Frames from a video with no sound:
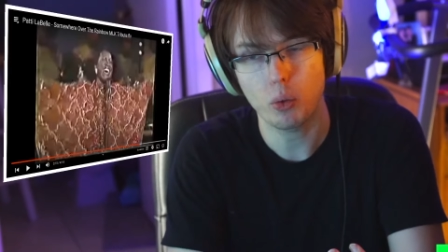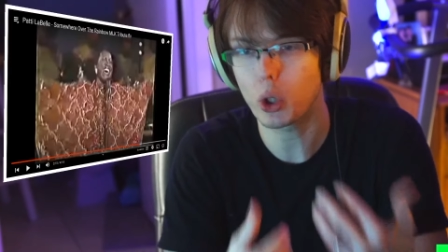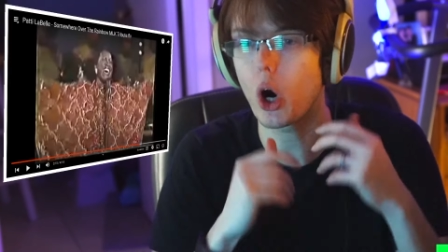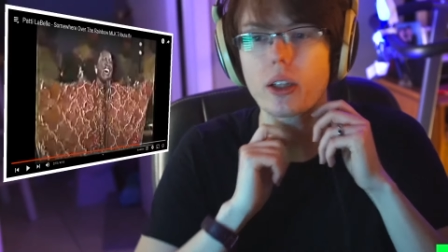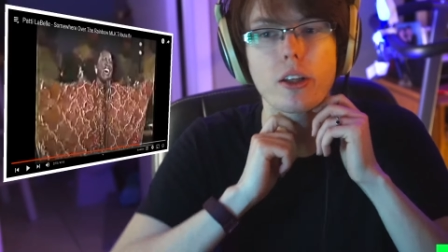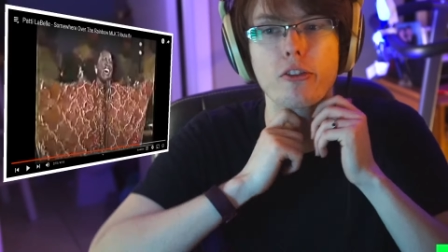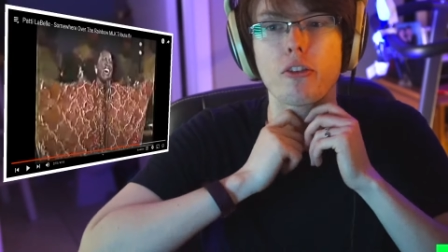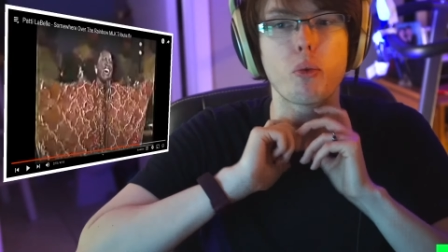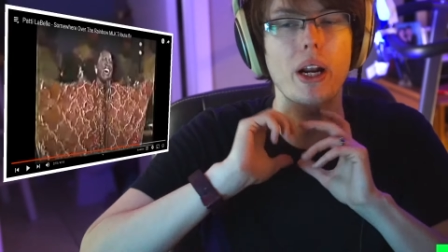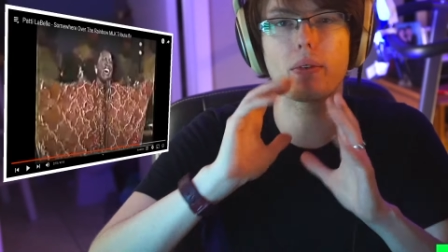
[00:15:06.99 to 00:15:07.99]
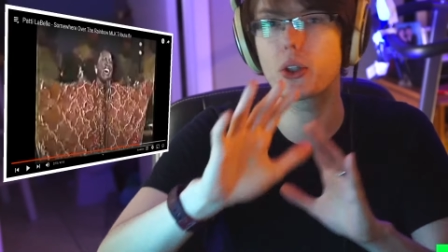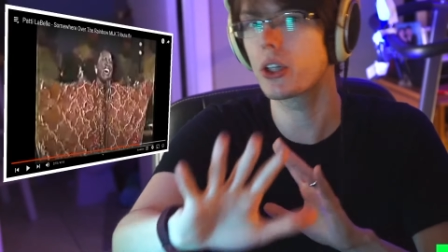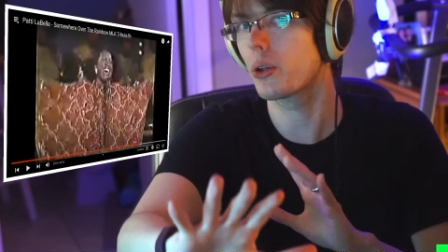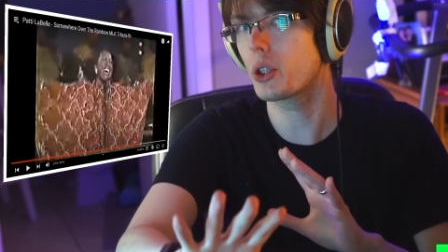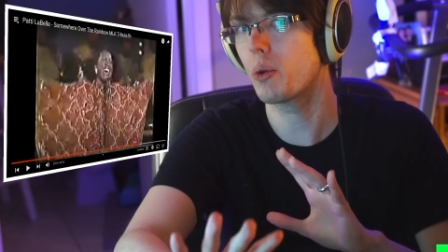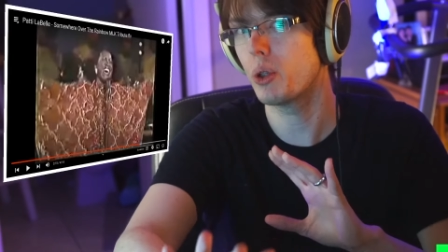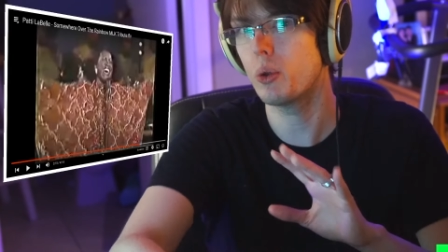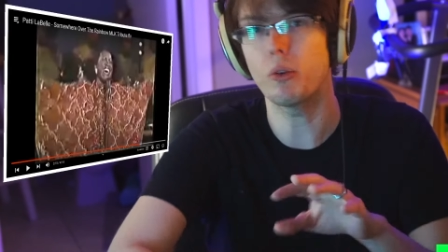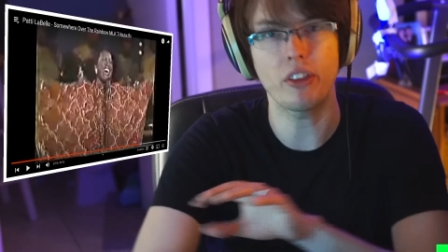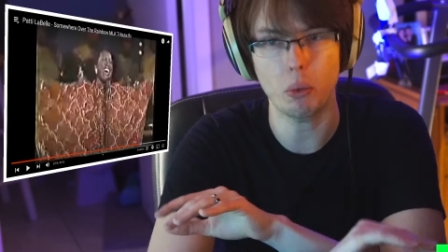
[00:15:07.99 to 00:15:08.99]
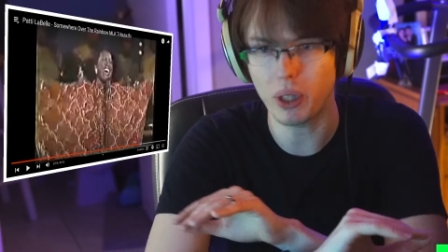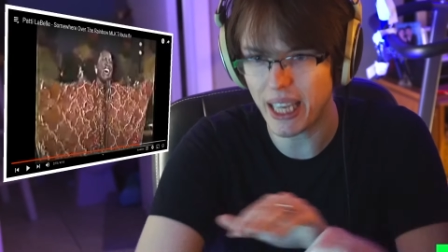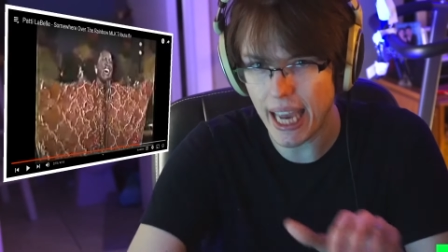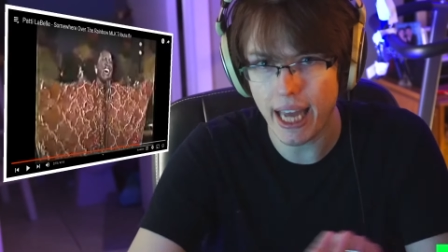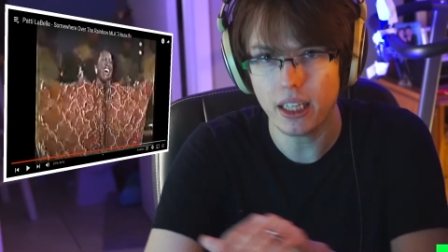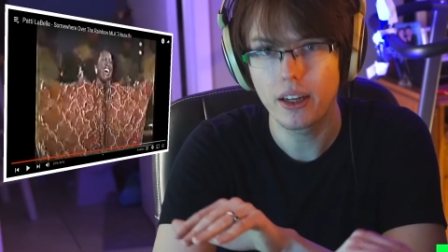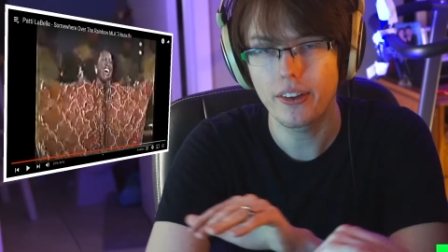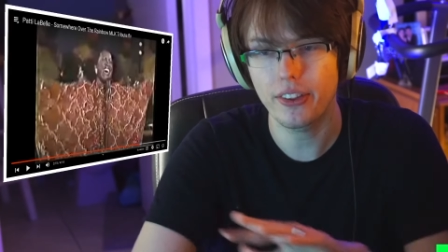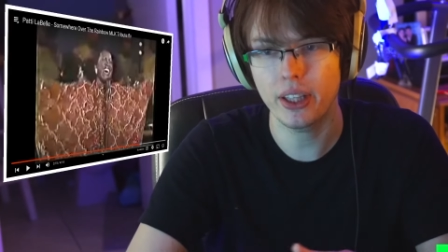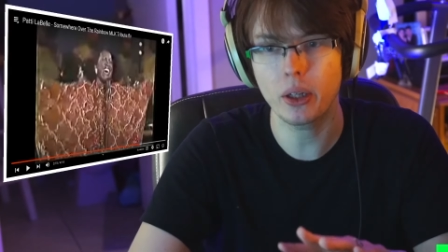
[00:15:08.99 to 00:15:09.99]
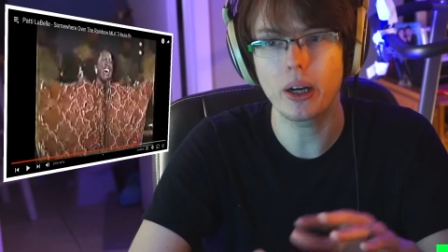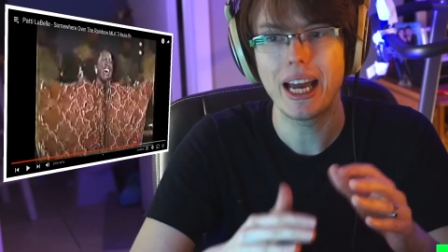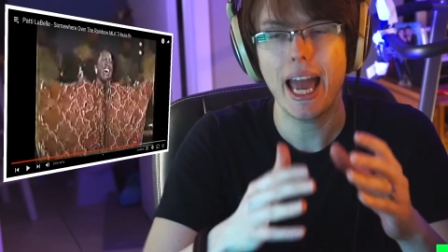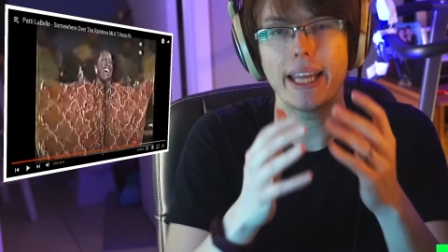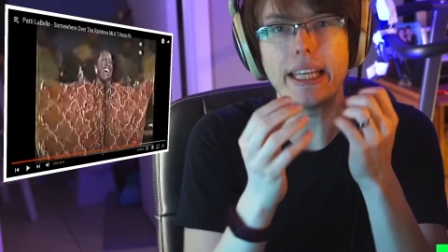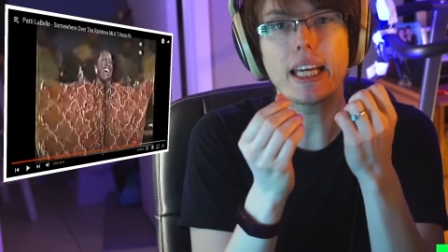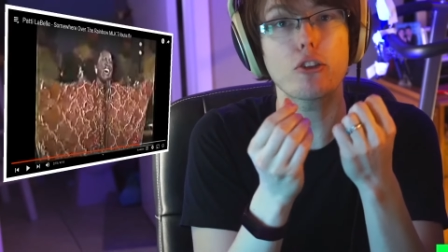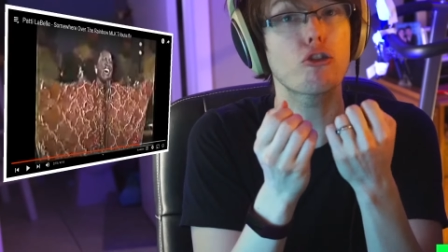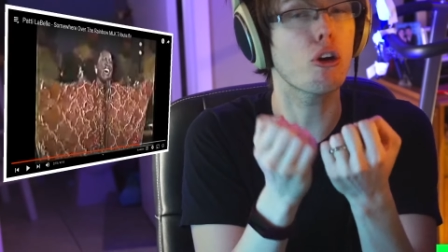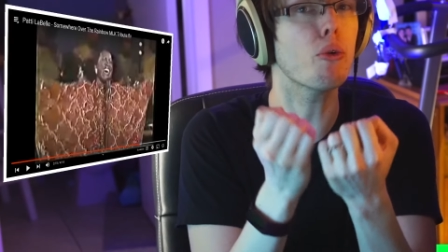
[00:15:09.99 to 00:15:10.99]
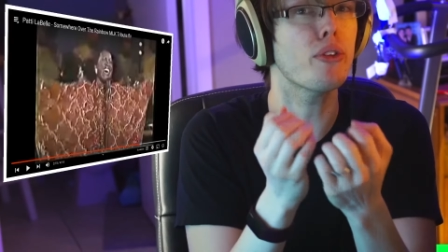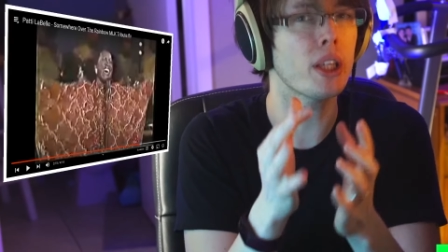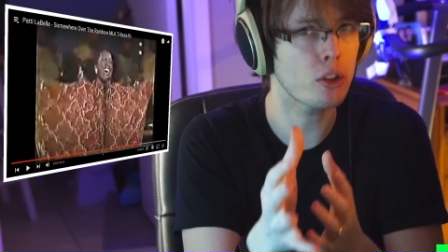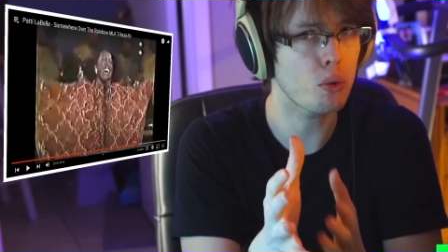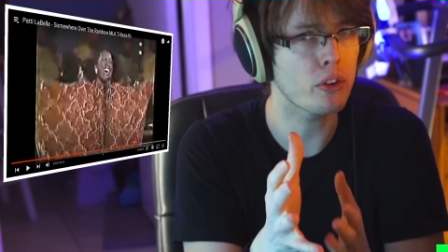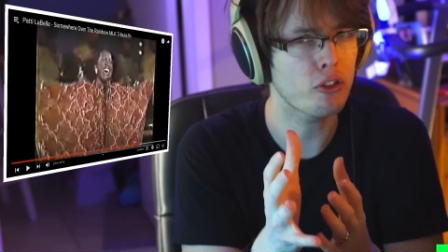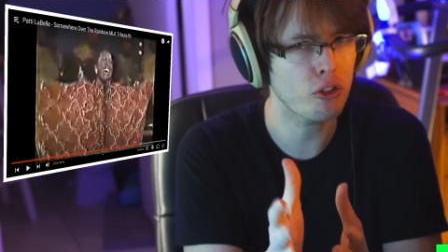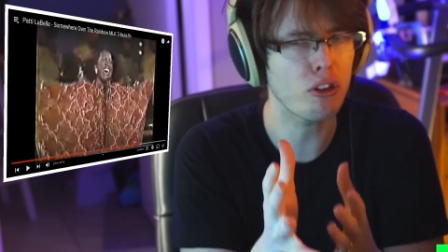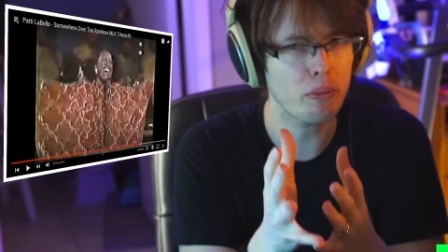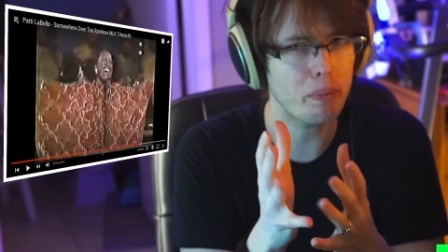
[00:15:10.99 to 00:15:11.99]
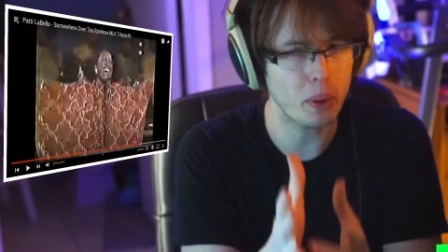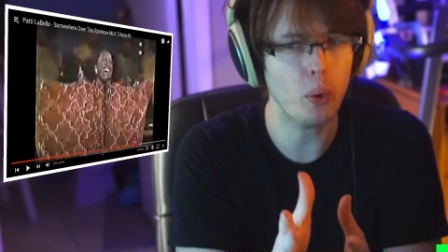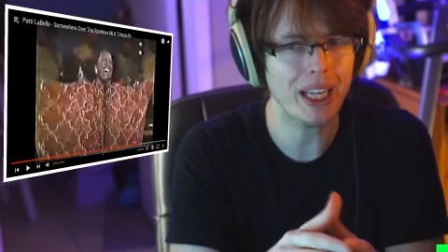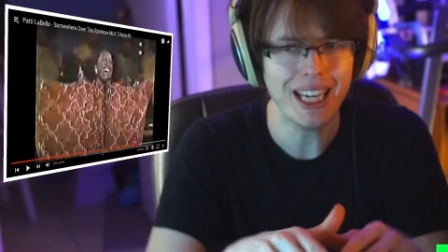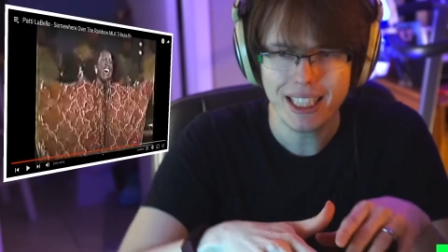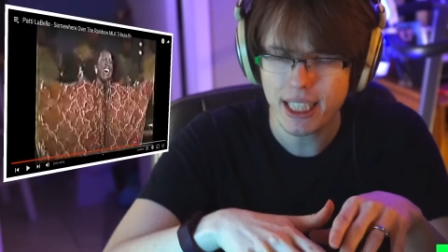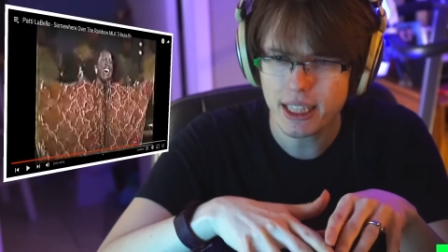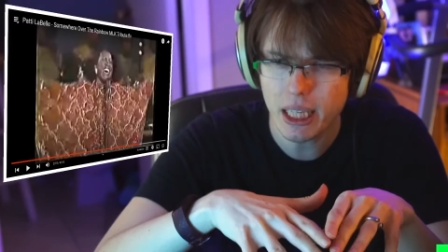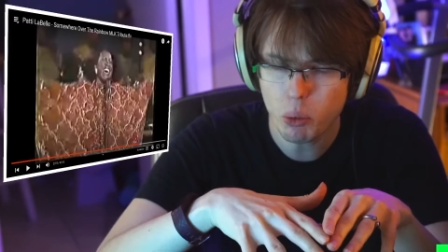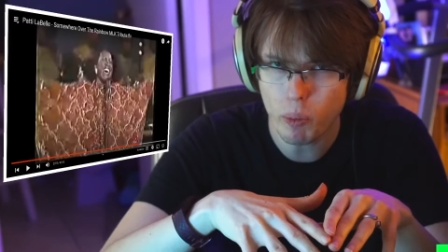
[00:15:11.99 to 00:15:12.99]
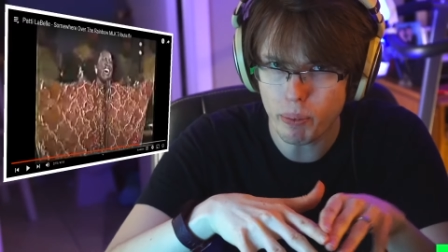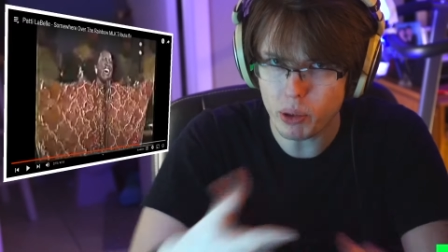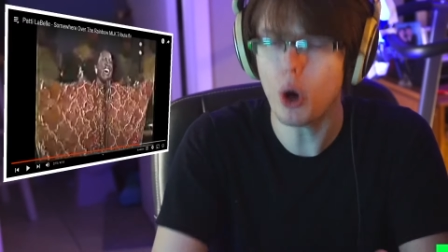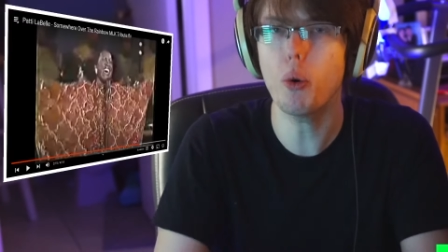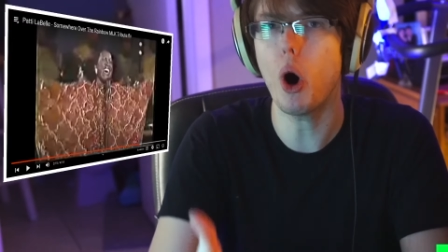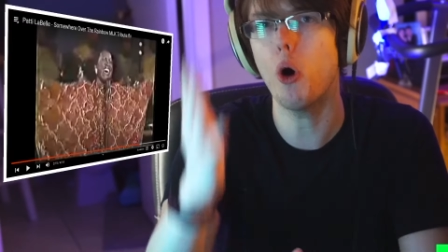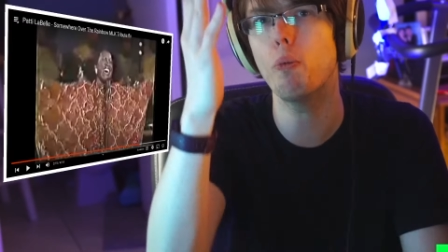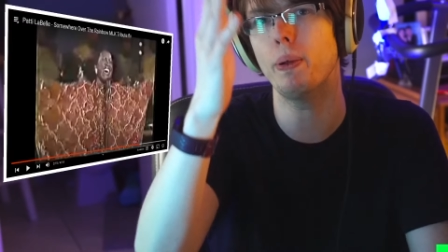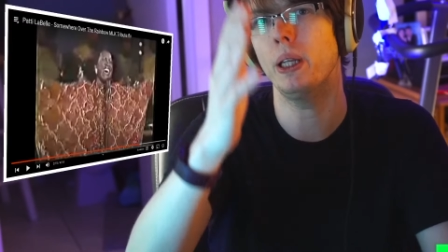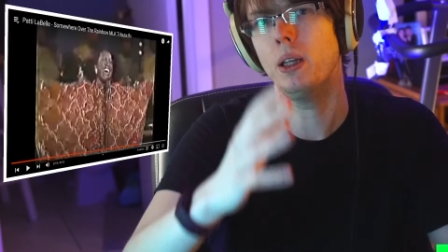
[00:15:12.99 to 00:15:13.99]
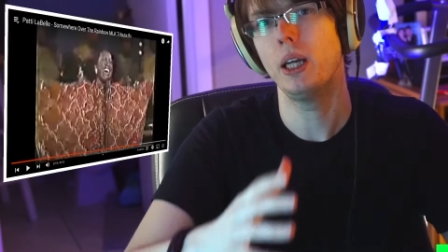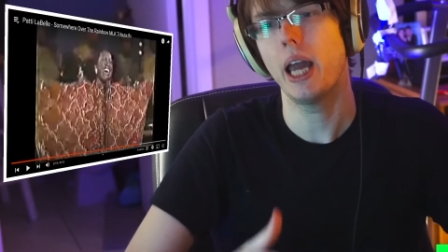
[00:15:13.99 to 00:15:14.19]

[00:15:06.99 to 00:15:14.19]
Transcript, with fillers: Regardless of whatever tilt you use, they will get thinner, and they get so thin to a certain point that they will blow open,